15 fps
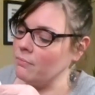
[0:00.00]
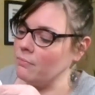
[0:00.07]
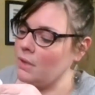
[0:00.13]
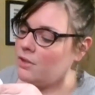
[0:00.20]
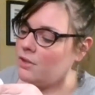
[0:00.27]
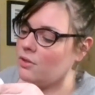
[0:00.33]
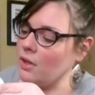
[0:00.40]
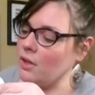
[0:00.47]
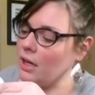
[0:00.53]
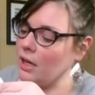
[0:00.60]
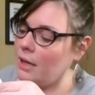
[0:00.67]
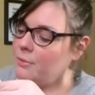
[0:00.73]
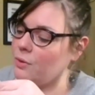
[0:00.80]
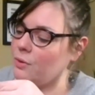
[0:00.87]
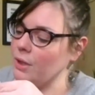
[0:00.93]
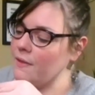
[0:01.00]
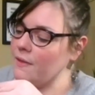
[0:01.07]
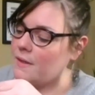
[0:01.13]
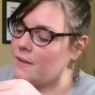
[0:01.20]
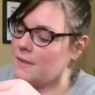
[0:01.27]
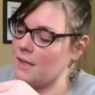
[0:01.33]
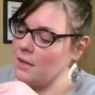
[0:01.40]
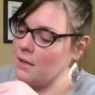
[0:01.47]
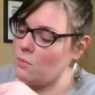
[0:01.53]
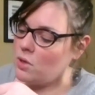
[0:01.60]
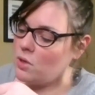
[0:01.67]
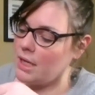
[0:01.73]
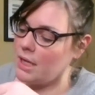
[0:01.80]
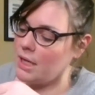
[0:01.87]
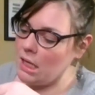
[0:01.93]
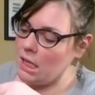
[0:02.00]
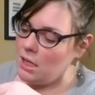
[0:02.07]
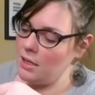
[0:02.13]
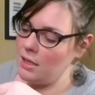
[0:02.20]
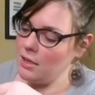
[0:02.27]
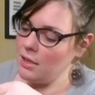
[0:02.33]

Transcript: Make sure that I'm doing it the same way.